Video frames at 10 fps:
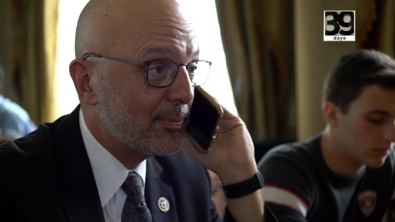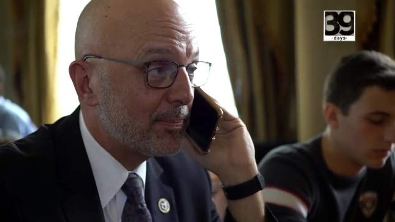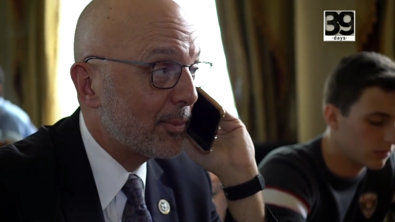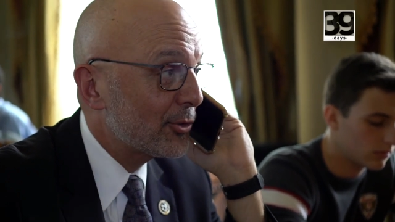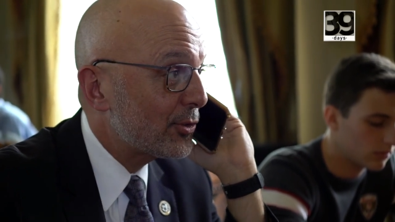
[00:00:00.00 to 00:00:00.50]

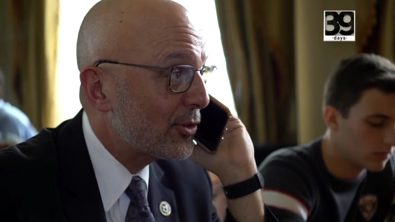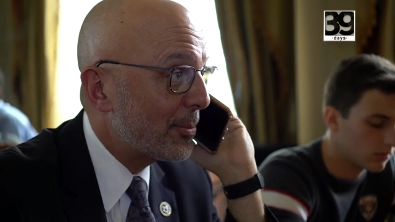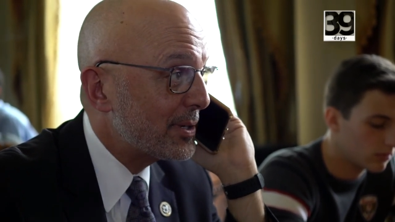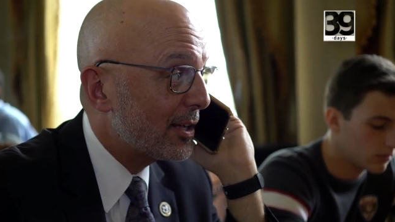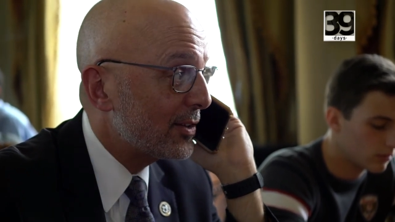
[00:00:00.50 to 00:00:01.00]
Speaker 1: Marjory
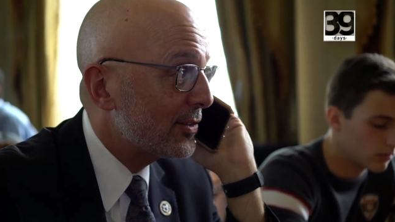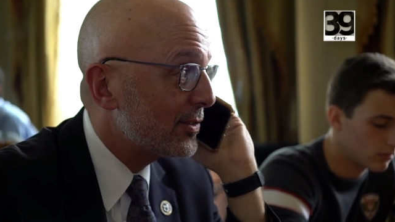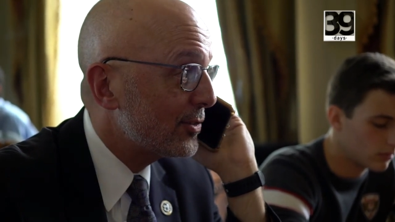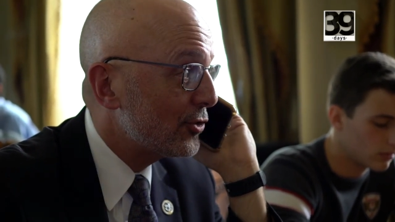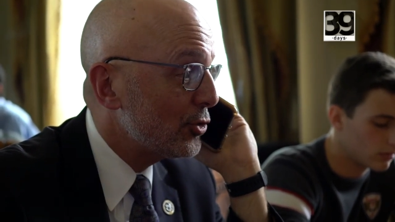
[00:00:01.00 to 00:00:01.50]
Stoneman Douglas
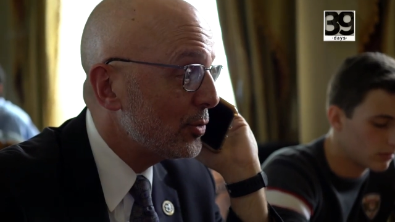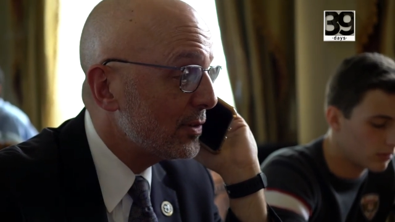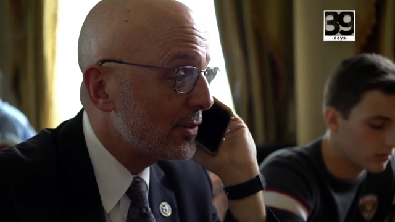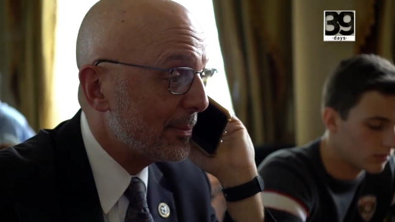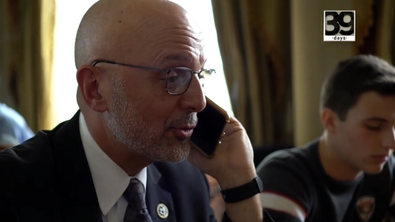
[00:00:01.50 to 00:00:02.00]

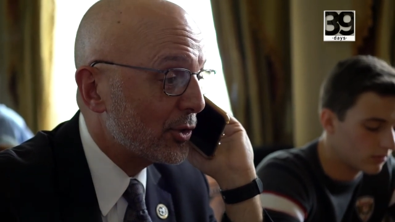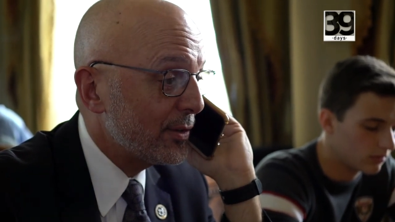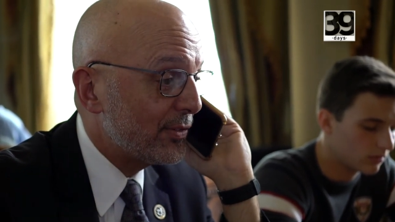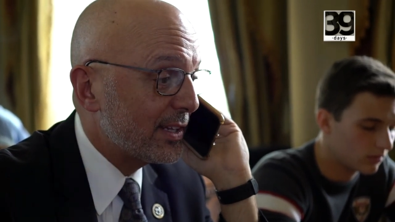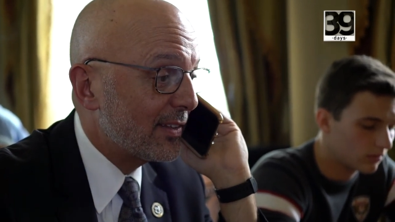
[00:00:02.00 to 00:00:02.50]
students, I'm sure
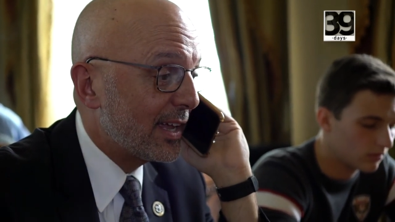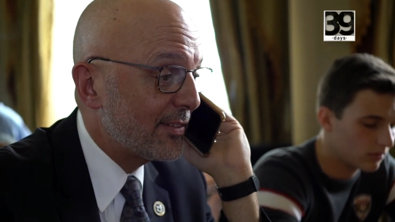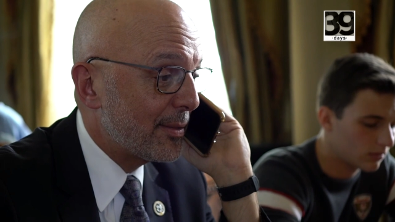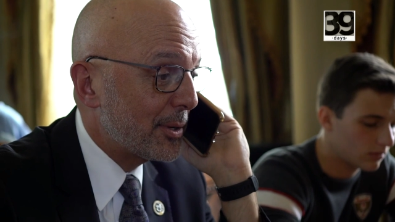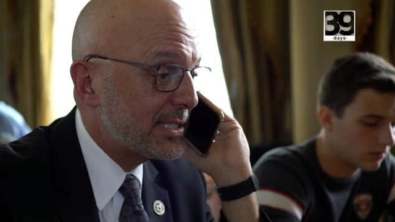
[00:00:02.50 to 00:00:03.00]
you've seen a lot
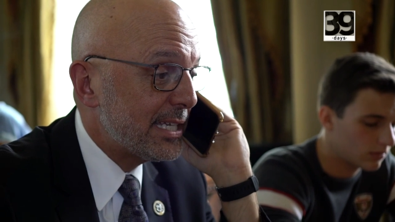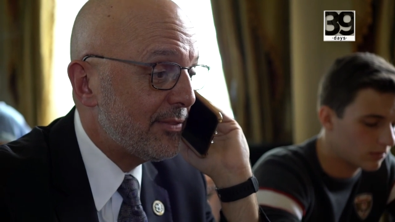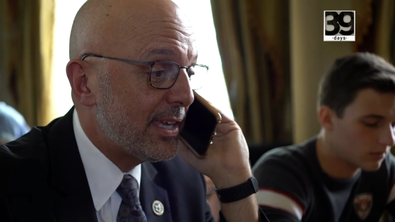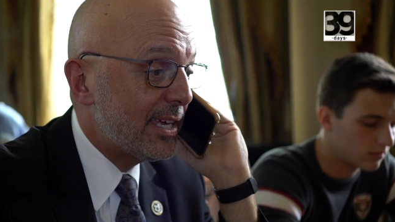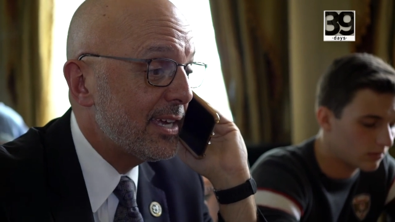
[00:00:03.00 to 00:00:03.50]
of them on
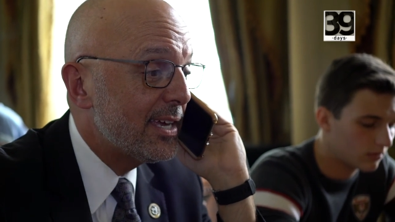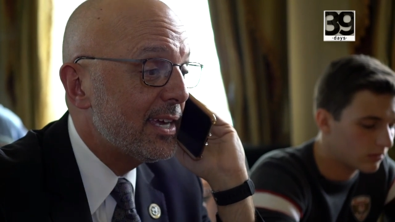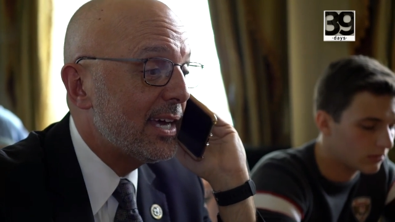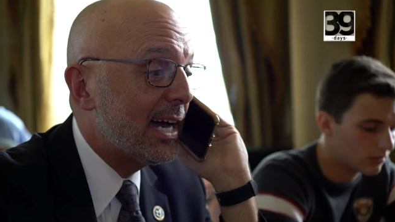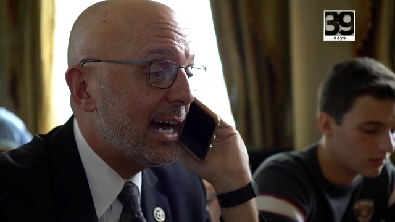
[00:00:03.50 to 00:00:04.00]
TV,
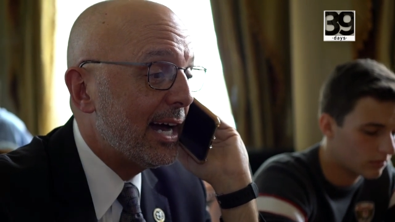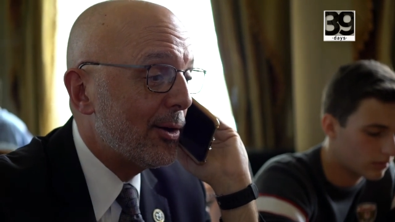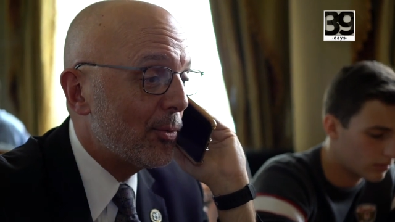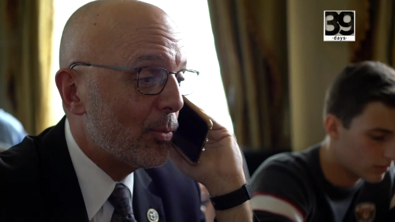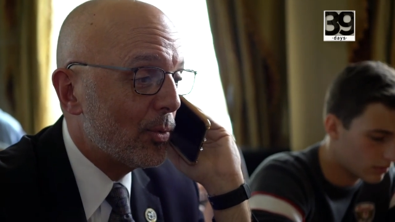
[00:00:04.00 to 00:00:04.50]
uh,